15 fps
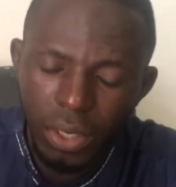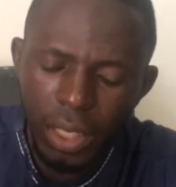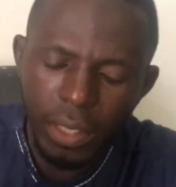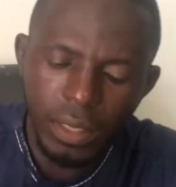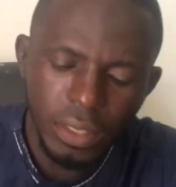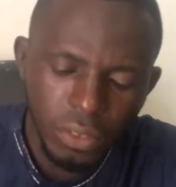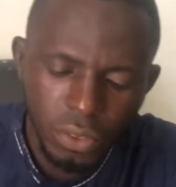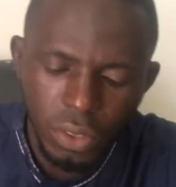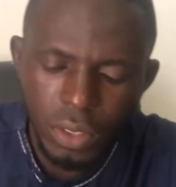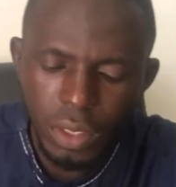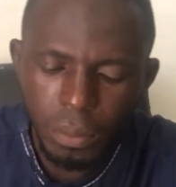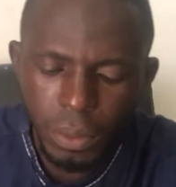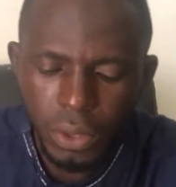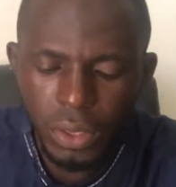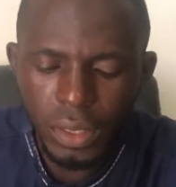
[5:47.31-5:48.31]
I discussed
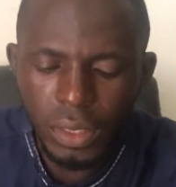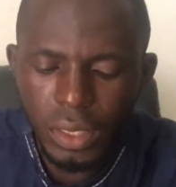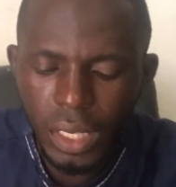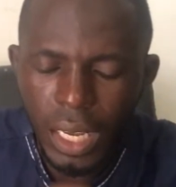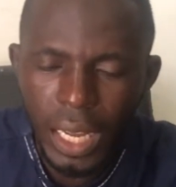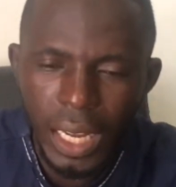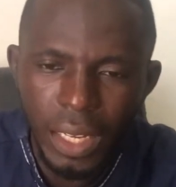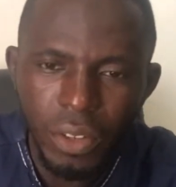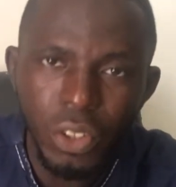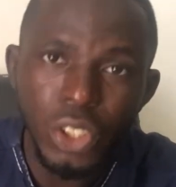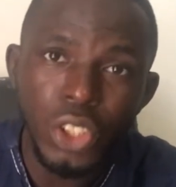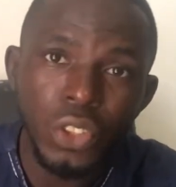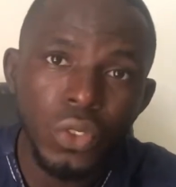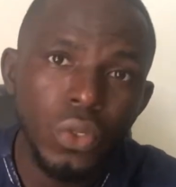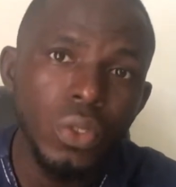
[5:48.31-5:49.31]
about it. The carbon
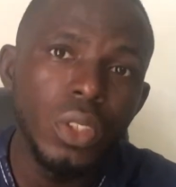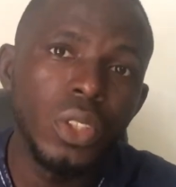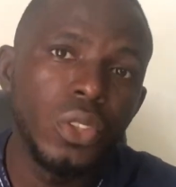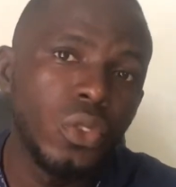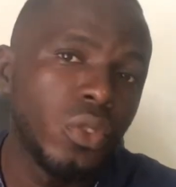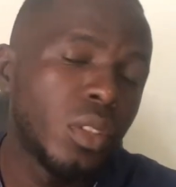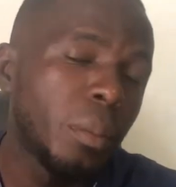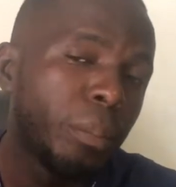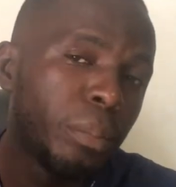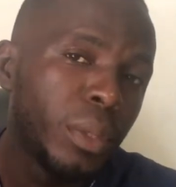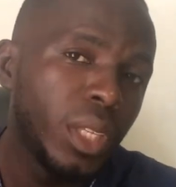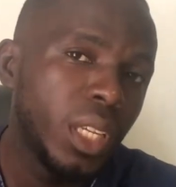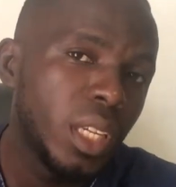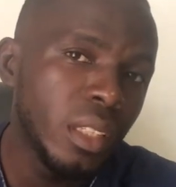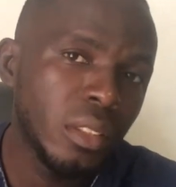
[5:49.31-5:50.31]
is to reduce the
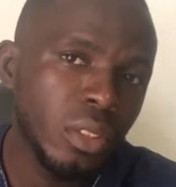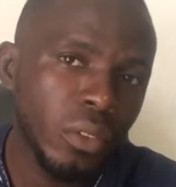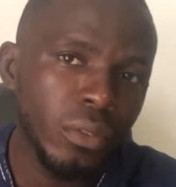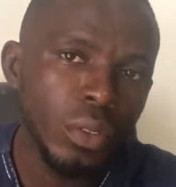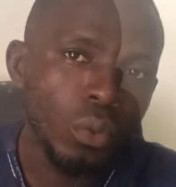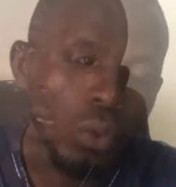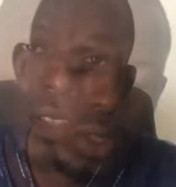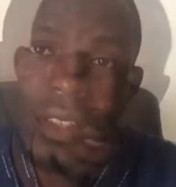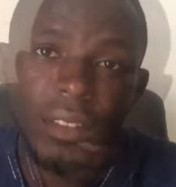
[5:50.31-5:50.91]
pH of the water.